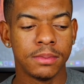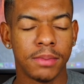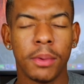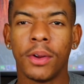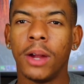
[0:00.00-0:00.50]

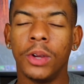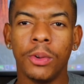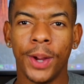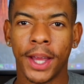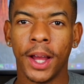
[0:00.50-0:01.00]
maybe right when
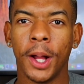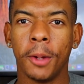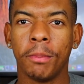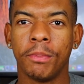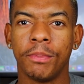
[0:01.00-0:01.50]
you wake
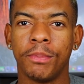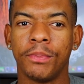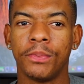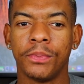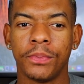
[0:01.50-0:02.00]
up.
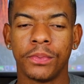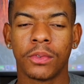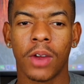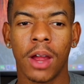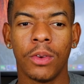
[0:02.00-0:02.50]

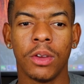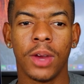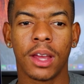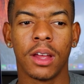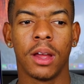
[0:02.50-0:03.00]
Right when you
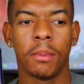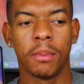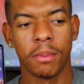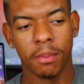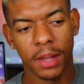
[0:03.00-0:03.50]
wake up,
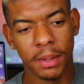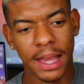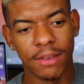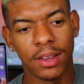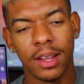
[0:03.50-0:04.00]
maybe
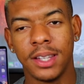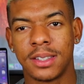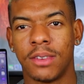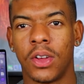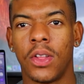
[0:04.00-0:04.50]
have a
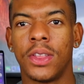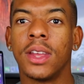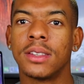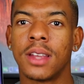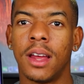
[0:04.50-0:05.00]
list of all the
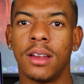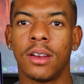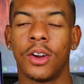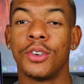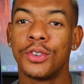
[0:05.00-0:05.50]
things that
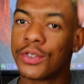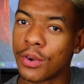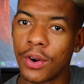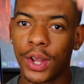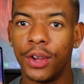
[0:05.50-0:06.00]
are
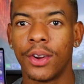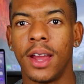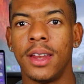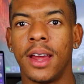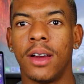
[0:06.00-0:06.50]
destroying you
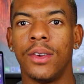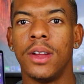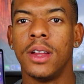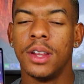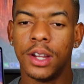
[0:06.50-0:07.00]
right now,
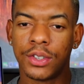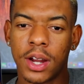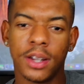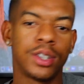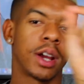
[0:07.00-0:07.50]
and
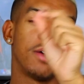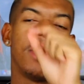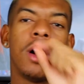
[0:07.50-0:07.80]
try to check them